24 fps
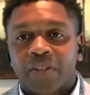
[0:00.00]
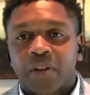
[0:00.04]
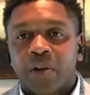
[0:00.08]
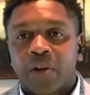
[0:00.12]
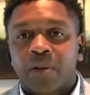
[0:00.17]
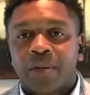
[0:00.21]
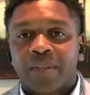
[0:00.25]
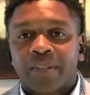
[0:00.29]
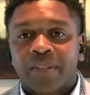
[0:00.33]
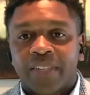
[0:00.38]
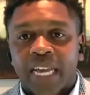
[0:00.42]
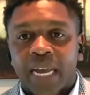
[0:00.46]
a
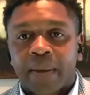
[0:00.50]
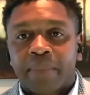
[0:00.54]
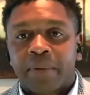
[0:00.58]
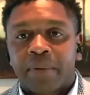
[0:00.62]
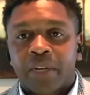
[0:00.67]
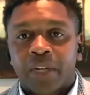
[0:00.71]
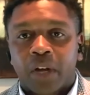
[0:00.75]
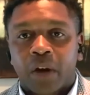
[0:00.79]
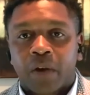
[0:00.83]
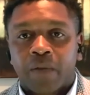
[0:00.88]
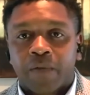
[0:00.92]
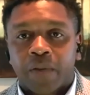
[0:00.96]
certain
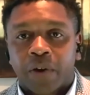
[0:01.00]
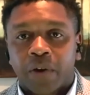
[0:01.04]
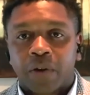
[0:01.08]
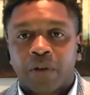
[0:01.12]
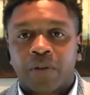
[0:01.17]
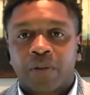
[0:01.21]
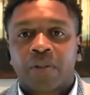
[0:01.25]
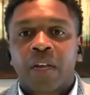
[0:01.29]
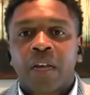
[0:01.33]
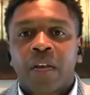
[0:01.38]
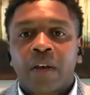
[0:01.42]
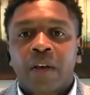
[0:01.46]
segment of young
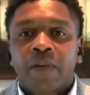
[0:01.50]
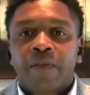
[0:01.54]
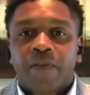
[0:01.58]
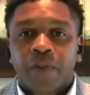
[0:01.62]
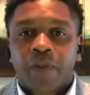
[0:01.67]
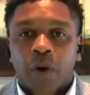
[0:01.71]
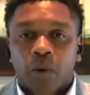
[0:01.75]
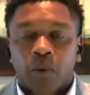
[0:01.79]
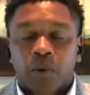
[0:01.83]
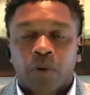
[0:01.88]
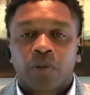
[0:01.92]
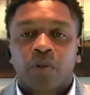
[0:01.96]
voters.
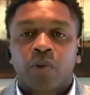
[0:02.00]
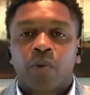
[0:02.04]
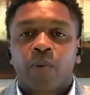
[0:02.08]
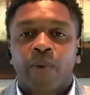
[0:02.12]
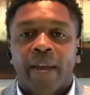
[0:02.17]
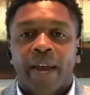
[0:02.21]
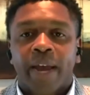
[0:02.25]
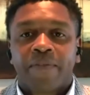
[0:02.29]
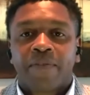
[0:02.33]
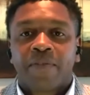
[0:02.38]
voters.